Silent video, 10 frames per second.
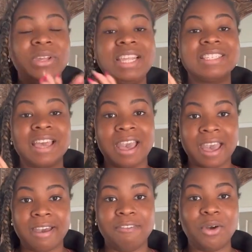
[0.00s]
need to
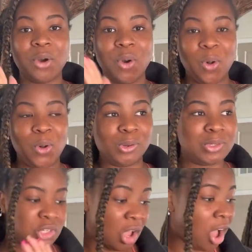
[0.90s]
have a whole
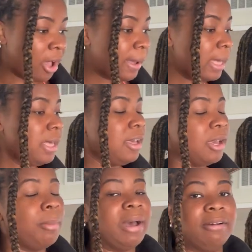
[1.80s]
talk
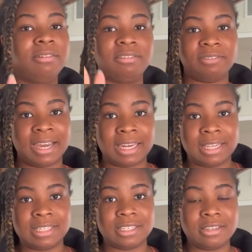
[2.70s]
about
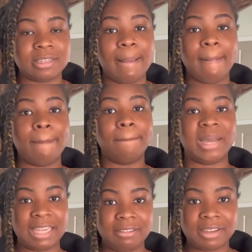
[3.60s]
finances.
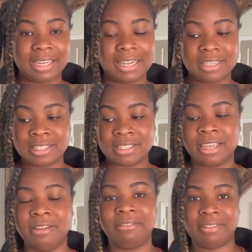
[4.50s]
My finances
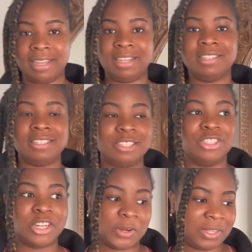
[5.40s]
and finances in
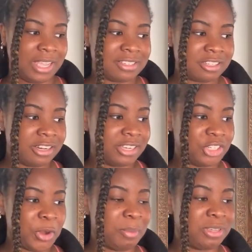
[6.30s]
general. Yesterday I
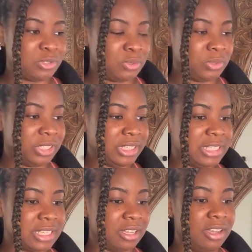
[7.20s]
shared on my
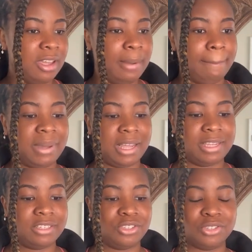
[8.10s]
stories my
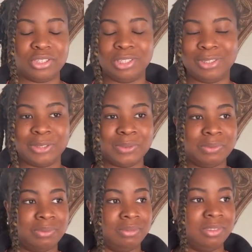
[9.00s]
student
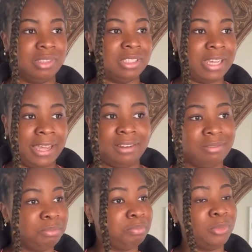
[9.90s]
loan
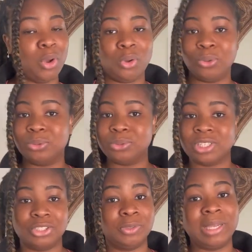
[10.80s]
debt whole
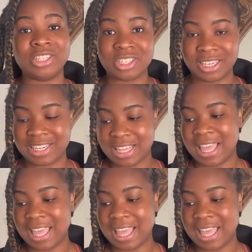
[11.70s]
situation,